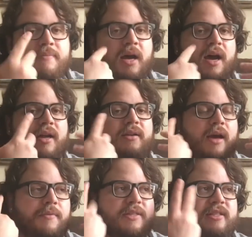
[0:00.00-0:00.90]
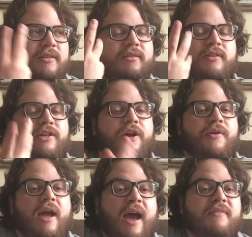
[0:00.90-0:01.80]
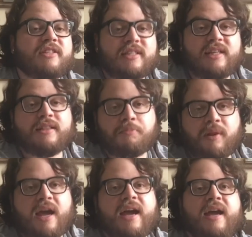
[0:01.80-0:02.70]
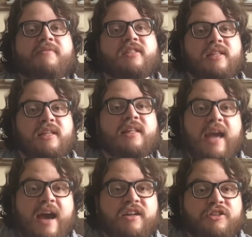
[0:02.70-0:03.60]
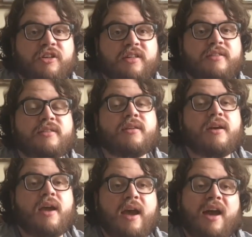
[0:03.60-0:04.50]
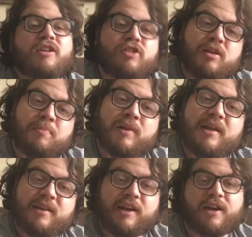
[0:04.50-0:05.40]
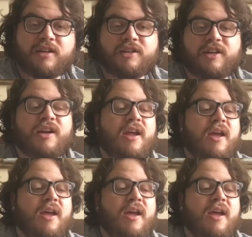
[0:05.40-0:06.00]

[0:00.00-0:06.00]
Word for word: I'm not, I wasn't, you know, I haven't seen the play, I haven't seen the actress actually play the character,